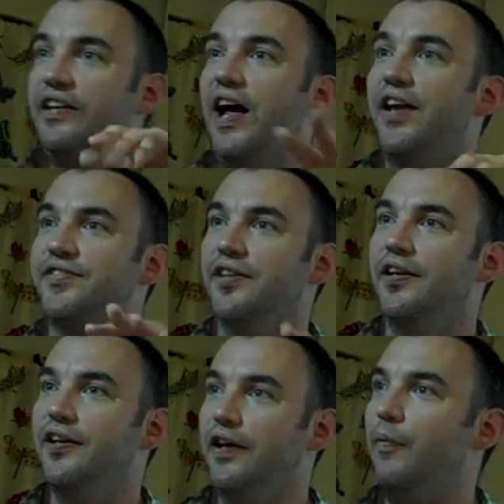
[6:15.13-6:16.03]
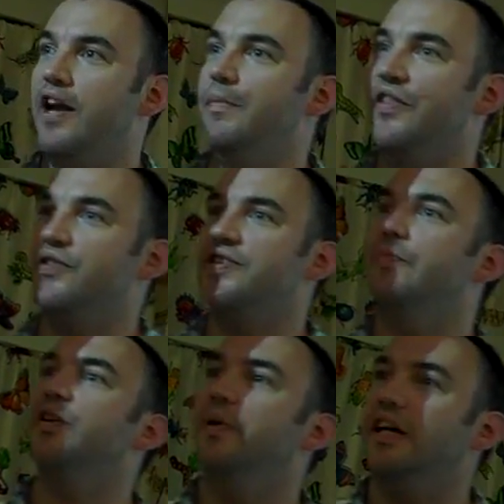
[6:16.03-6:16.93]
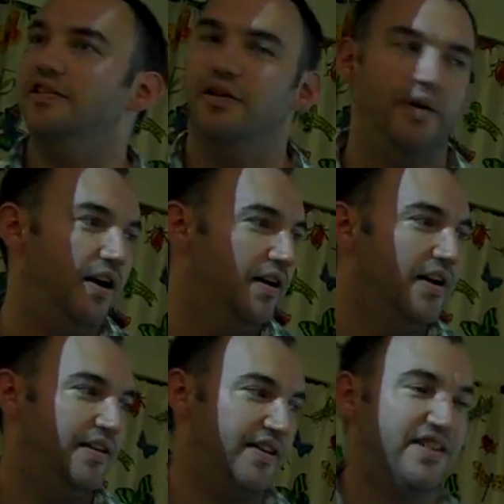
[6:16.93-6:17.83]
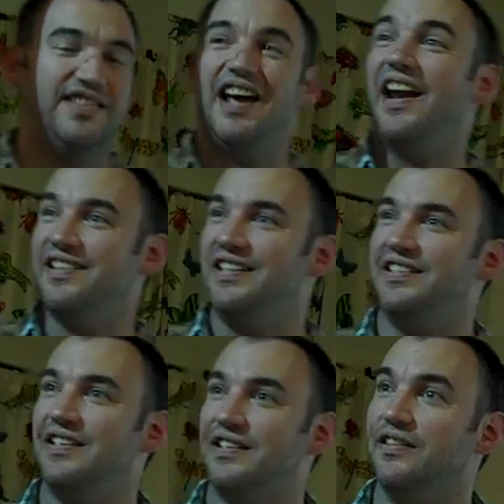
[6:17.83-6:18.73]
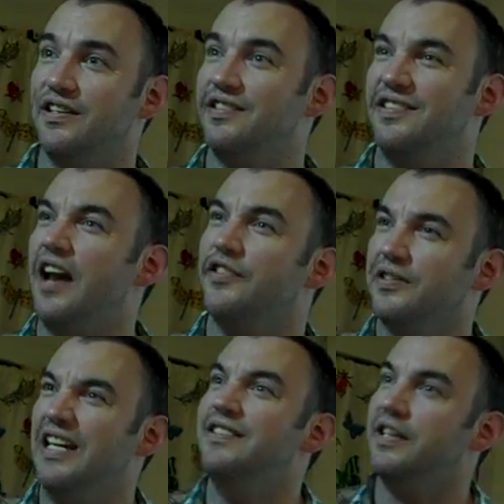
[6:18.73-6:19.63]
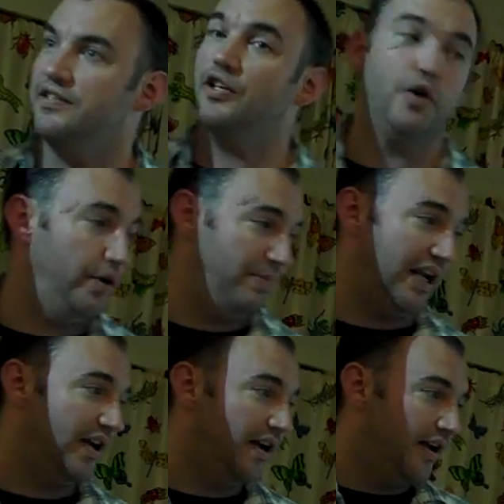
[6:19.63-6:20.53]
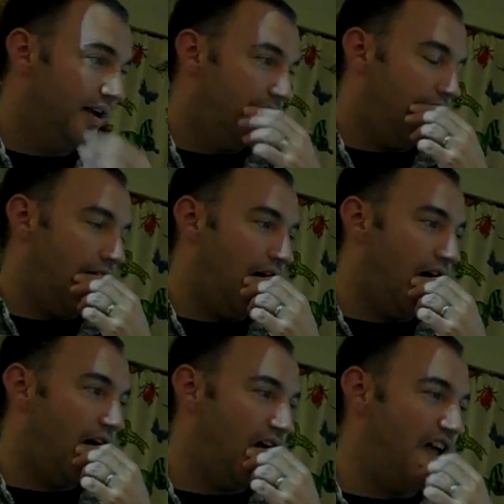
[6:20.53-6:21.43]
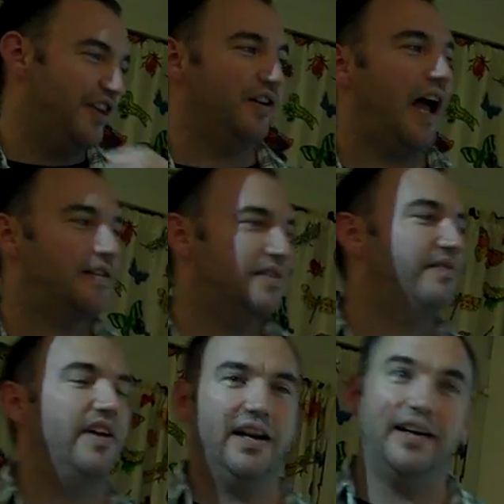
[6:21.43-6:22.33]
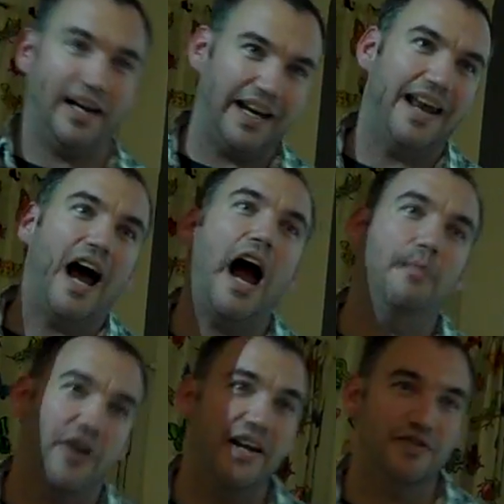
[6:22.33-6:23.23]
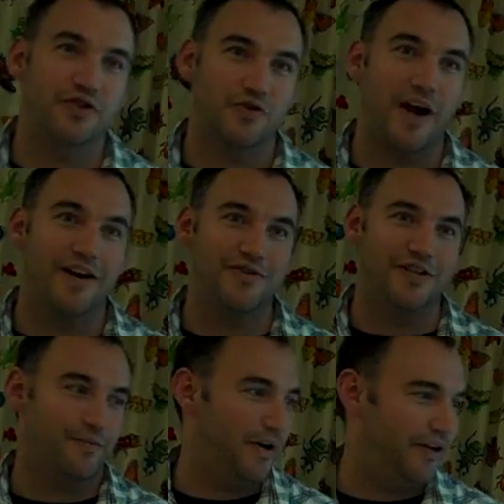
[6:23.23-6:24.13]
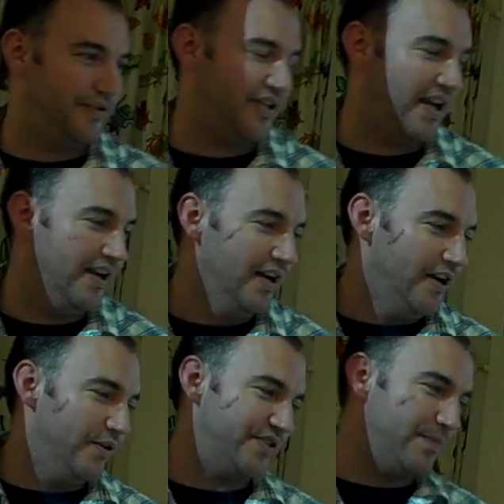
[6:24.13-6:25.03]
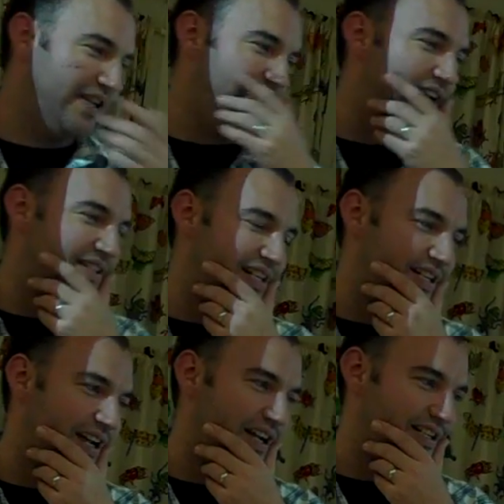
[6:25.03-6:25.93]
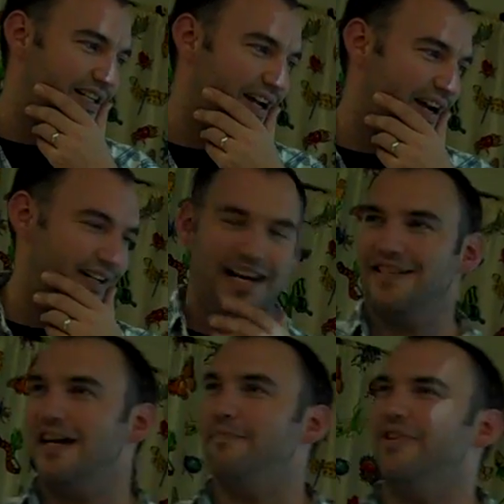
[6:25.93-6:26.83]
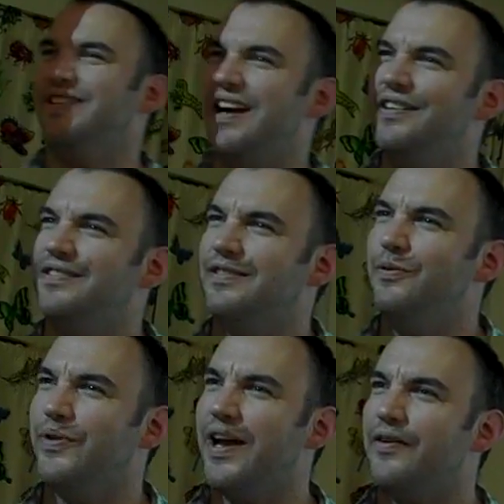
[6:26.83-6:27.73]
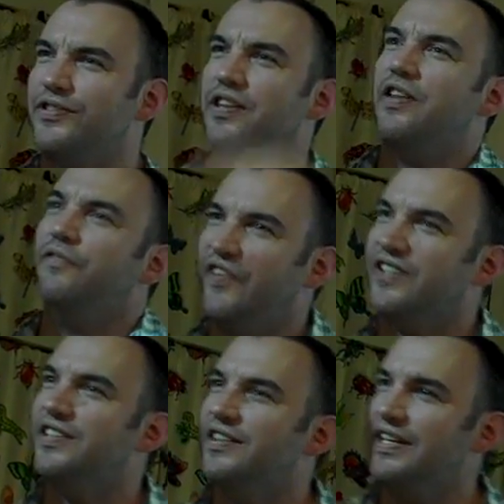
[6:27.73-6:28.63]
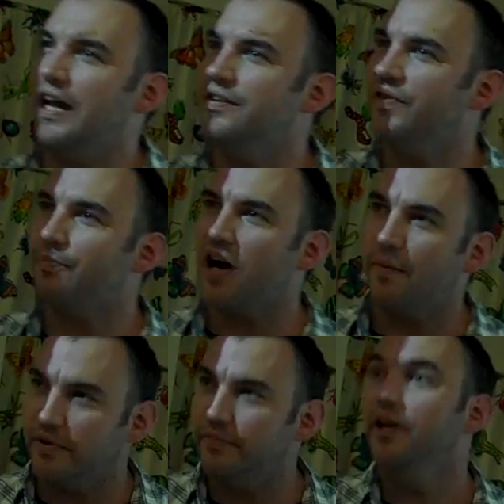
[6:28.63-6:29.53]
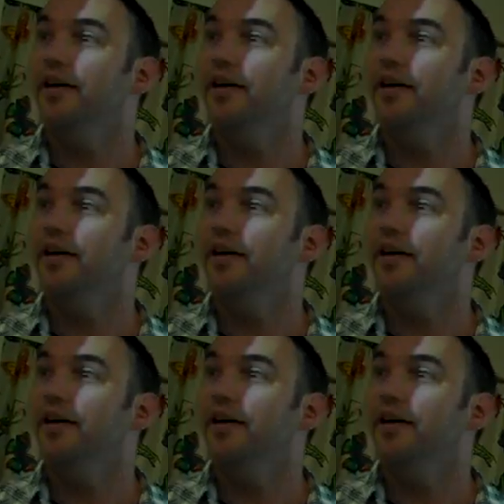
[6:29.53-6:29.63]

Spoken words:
class. And wait a minute, there's something we can do here. This is not as easy as it could be. And there are lots of, again, hybridized strategies where you'll say, well, something's 1999, can't I pretend it's 2000 and then fix it at the end of the problem?